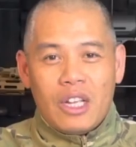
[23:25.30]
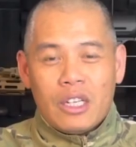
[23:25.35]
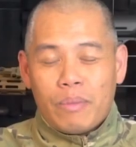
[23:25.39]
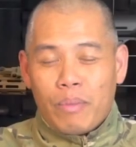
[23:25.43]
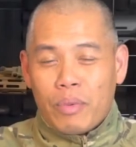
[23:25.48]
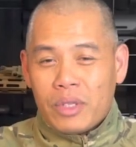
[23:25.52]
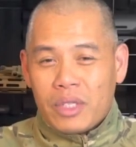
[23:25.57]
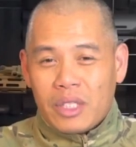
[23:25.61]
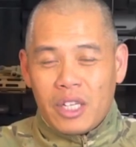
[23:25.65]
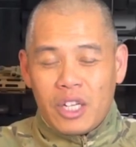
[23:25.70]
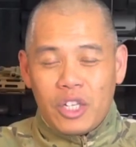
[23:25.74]
and
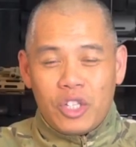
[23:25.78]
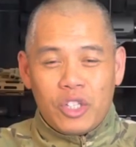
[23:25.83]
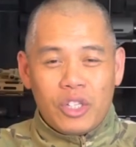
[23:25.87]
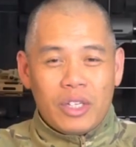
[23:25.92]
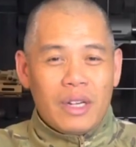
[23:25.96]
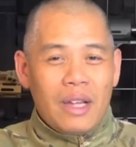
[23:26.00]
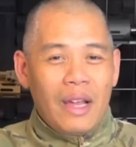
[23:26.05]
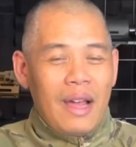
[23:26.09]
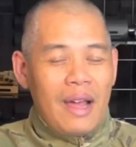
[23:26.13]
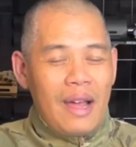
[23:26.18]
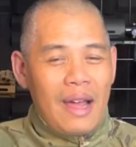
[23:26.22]

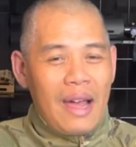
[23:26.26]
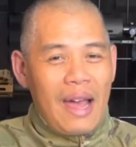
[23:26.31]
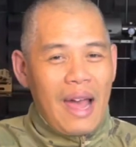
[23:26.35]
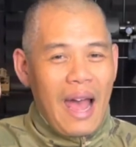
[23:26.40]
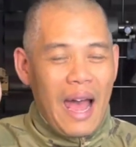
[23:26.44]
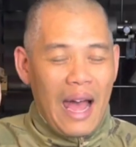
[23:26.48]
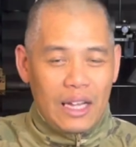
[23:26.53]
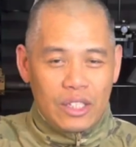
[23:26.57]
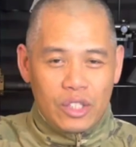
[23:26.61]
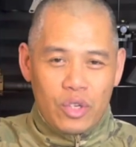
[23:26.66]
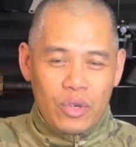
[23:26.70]
precision,
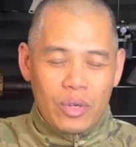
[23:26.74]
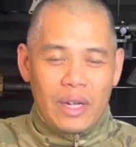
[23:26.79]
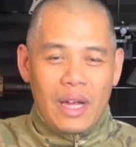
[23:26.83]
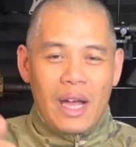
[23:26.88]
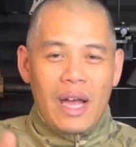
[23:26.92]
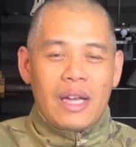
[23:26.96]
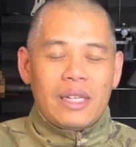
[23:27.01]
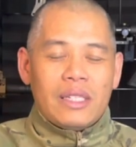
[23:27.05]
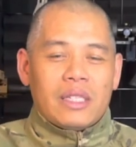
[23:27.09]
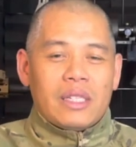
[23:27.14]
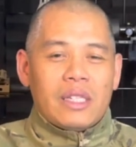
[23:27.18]
as you
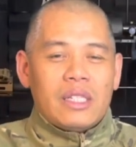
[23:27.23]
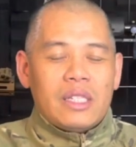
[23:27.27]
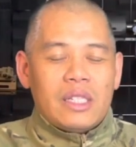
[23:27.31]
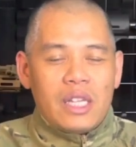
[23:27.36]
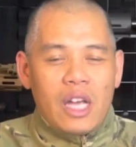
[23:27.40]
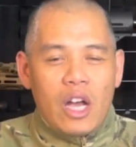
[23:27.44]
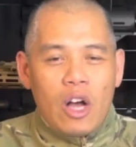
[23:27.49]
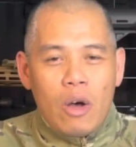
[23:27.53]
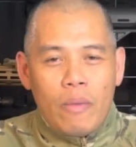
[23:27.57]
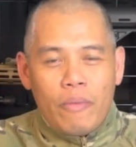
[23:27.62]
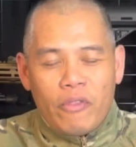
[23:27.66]
guys can
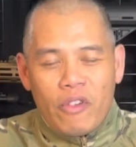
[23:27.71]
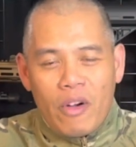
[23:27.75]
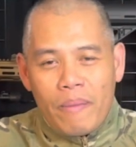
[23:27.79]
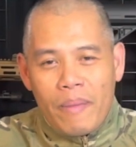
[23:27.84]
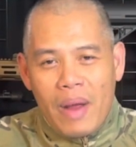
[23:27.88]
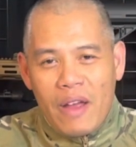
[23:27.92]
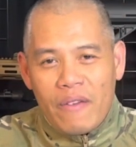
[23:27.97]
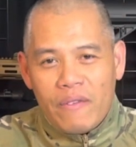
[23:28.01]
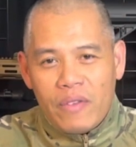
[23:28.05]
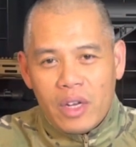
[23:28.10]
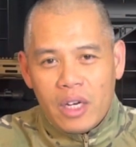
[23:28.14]
tell from
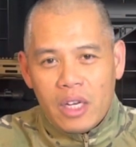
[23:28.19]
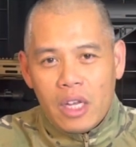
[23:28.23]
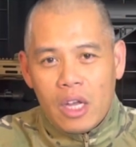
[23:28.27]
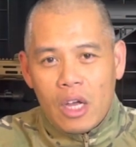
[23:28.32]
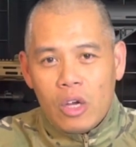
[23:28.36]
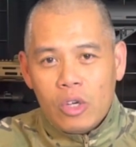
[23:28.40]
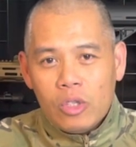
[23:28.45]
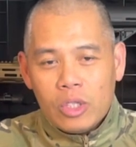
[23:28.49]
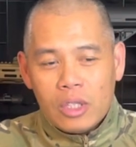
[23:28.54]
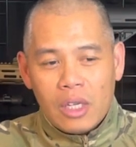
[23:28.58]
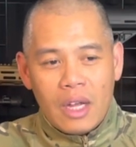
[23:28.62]
my
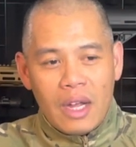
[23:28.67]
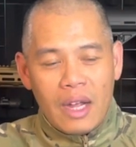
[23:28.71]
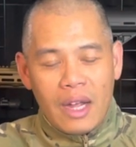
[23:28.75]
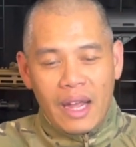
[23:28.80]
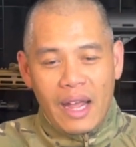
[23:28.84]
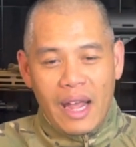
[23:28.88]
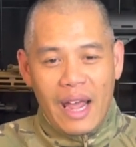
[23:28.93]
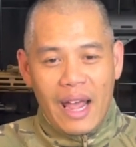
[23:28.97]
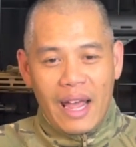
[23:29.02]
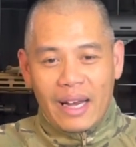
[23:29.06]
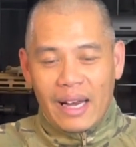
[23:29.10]
videos.
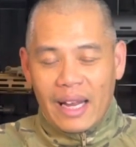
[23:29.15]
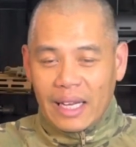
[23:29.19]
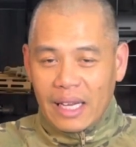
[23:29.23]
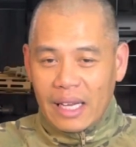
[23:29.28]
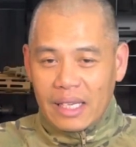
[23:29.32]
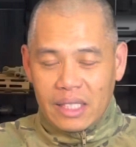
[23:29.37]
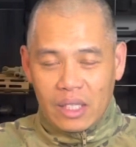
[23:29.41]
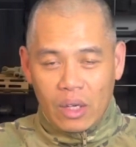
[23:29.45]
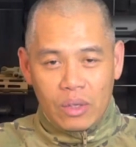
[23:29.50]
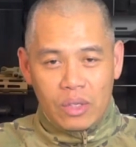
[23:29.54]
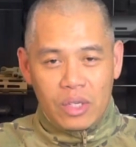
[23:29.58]
And like I
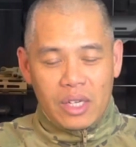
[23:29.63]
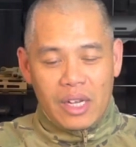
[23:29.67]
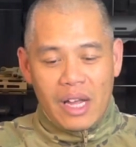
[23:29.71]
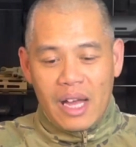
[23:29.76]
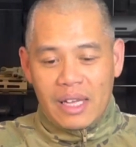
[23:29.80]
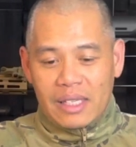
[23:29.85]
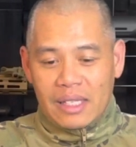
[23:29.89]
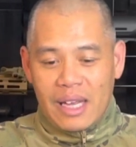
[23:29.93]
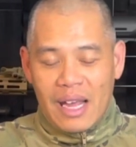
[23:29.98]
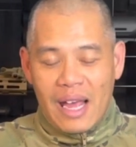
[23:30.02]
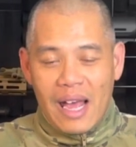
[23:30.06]
told you
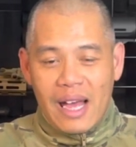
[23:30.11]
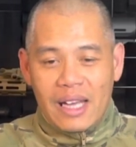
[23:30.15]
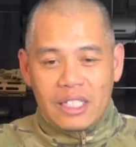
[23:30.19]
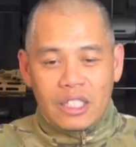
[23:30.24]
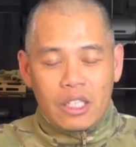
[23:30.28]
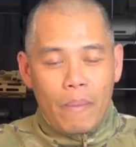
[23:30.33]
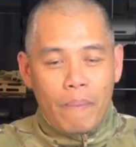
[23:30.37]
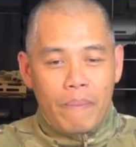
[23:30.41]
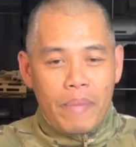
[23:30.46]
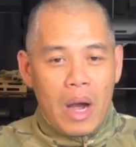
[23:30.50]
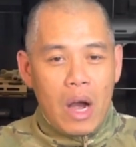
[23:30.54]
guys, as
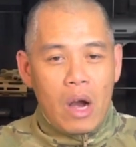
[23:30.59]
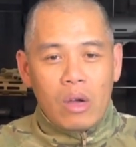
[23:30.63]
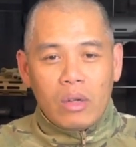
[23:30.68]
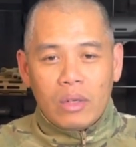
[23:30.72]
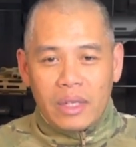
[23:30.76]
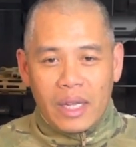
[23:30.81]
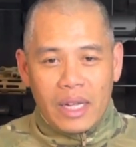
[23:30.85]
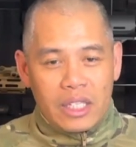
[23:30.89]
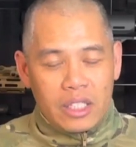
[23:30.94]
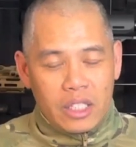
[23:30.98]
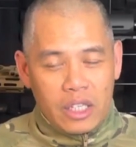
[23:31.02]
the barrel
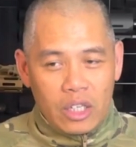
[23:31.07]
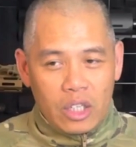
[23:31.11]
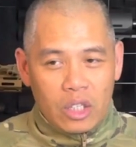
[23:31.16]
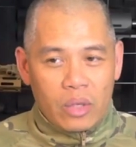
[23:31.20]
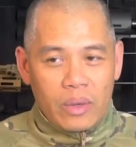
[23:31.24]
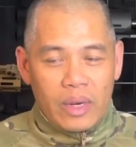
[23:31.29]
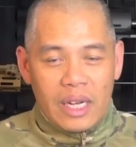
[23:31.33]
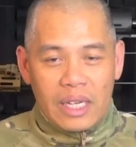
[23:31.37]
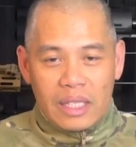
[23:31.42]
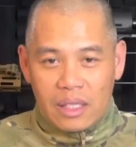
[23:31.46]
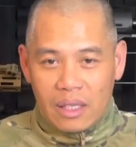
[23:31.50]
lengths
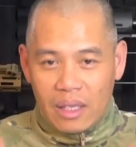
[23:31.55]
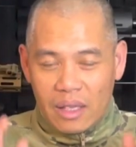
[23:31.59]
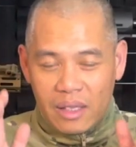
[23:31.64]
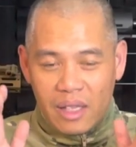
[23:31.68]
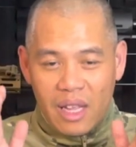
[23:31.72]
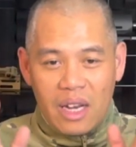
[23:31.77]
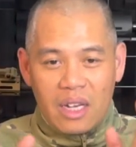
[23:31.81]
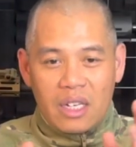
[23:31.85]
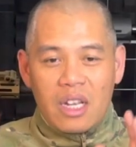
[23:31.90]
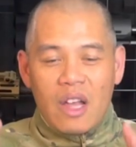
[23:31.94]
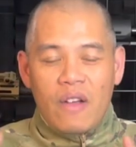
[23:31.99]
increase,
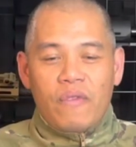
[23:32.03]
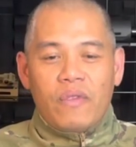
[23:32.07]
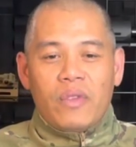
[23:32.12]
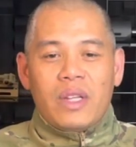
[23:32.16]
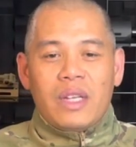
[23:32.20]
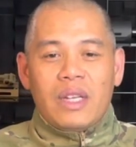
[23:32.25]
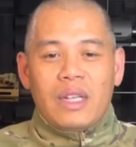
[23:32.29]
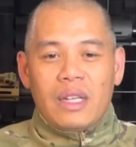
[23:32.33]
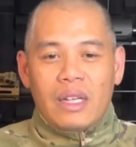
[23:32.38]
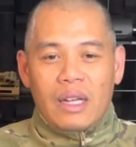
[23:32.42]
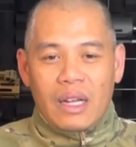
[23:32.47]
they
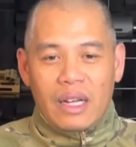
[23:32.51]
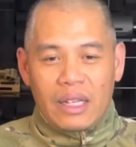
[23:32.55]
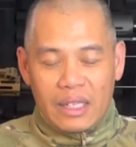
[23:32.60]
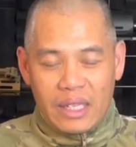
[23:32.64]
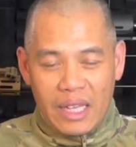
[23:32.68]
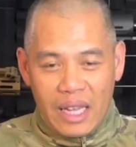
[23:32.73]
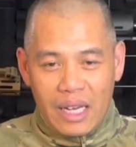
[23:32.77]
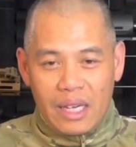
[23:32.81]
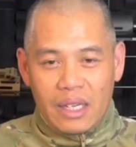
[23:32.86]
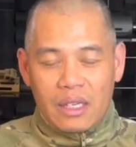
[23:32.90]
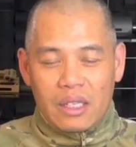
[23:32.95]
definitely
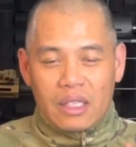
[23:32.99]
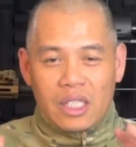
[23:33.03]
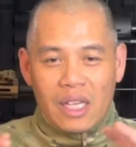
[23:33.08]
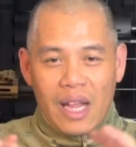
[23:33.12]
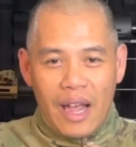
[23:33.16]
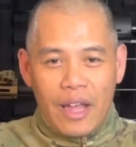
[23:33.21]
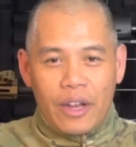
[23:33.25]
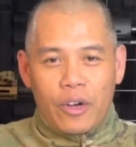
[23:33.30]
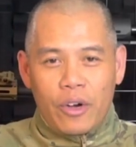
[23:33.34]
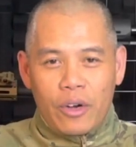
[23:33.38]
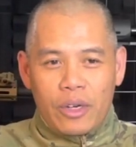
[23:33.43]
get
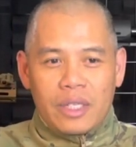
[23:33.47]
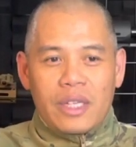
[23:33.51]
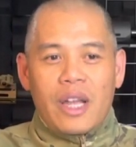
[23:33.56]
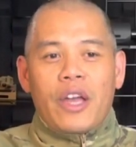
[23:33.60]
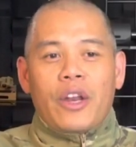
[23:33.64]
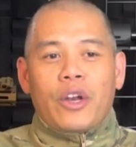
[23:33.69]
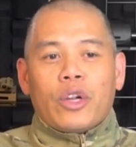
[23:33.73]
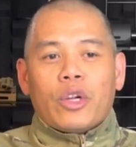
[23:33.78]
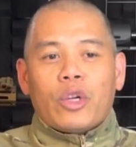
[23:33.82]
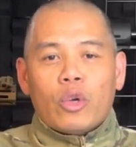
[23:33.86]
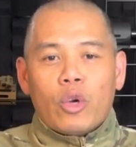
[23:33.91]
tighter and
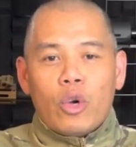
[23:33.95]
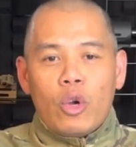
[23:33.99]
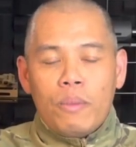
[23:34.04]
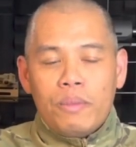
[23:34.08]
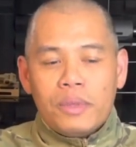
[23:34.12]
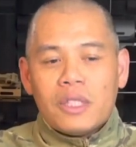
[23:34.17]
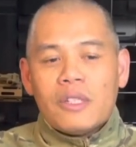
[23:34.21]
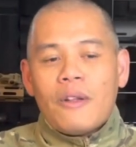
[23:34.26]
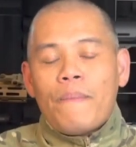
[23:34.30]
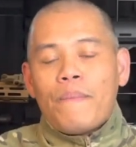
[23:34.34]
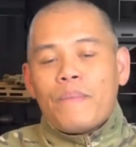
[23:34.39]
tighter
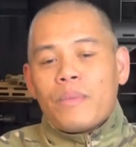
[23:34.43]
groups.